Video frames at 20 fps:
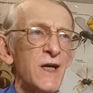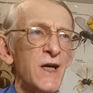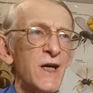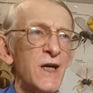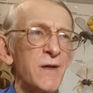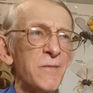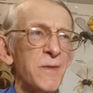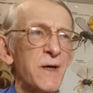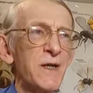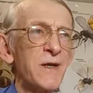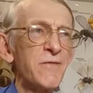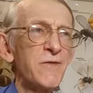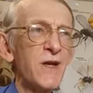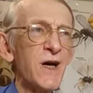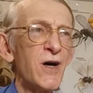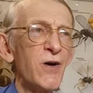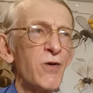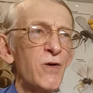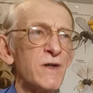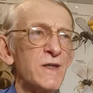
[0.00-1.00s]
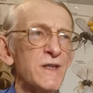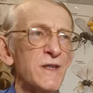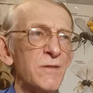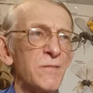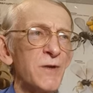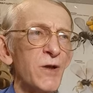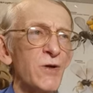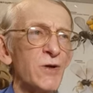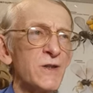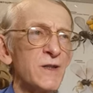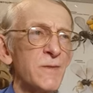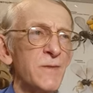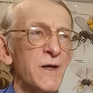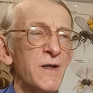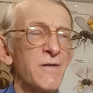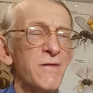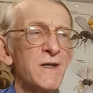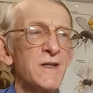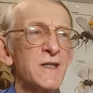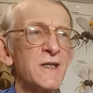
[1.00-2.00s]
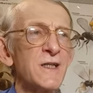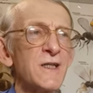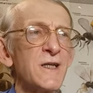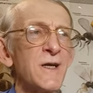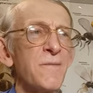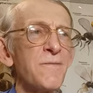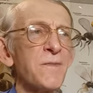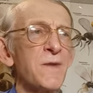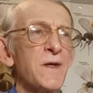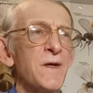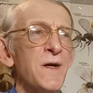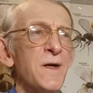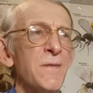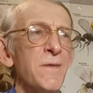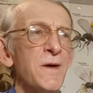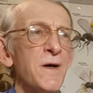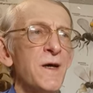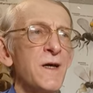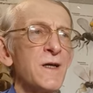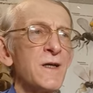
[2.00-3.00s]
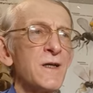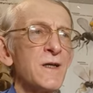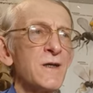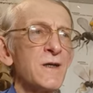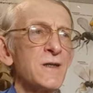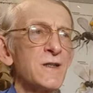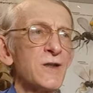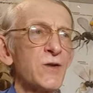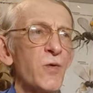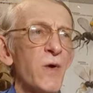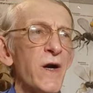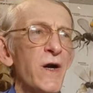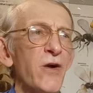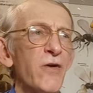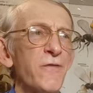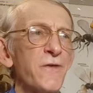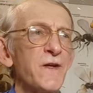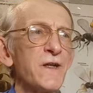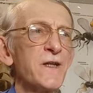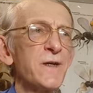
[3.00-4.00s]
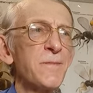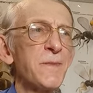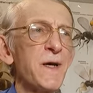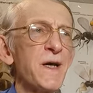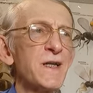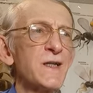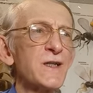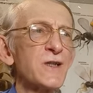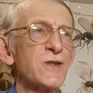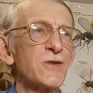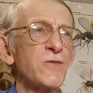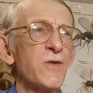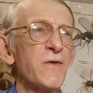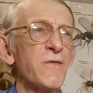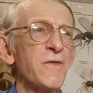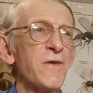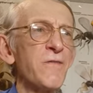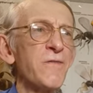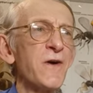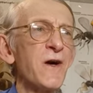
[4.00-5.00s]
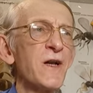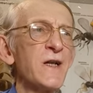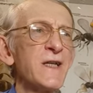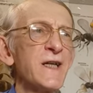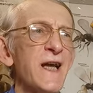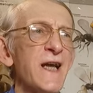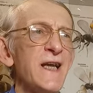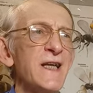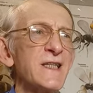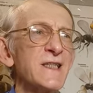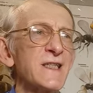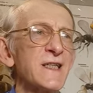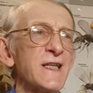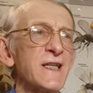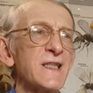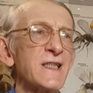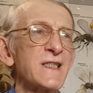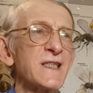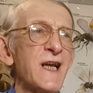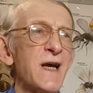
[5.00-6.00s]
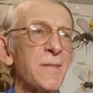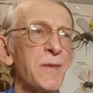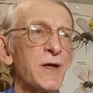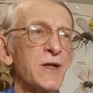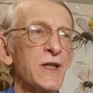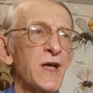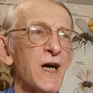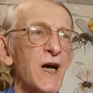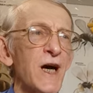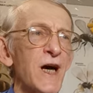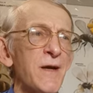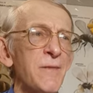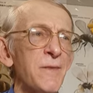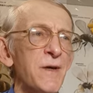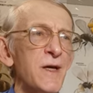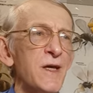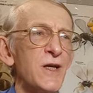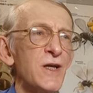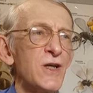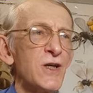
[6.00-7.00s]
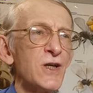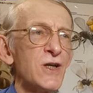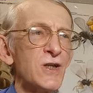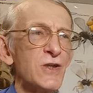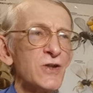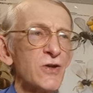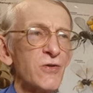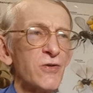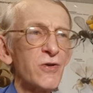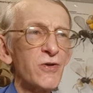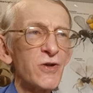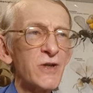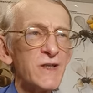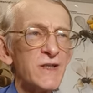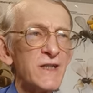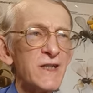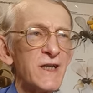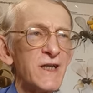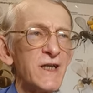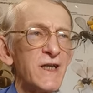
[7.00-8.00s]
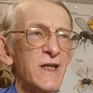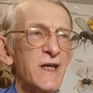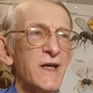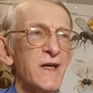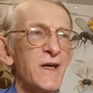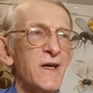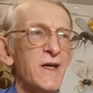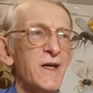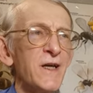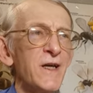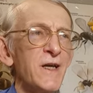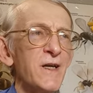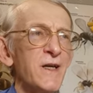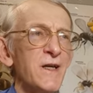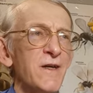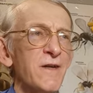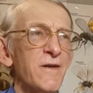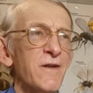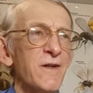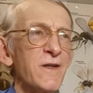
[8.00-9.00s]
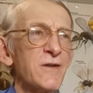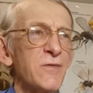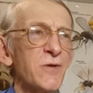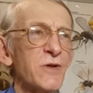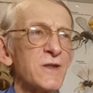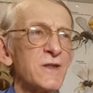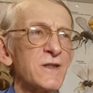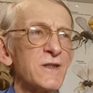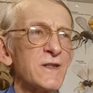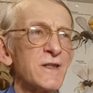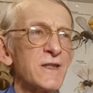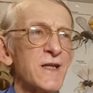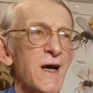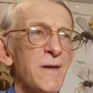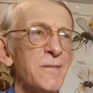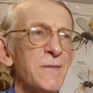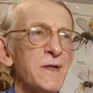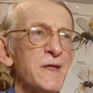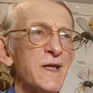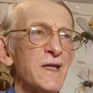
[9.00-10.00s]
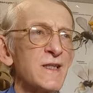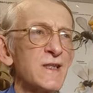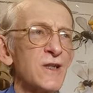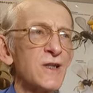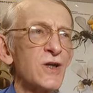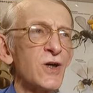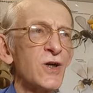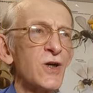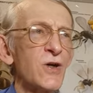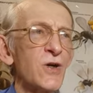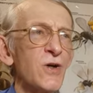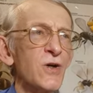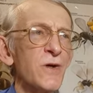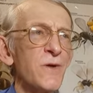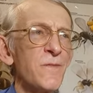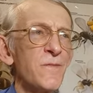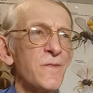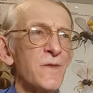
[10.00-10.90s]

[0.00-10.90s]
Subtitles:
and many flowers in blossom. And this is Square of Independence with fountains in the summertime. So you can see here that was some years ago.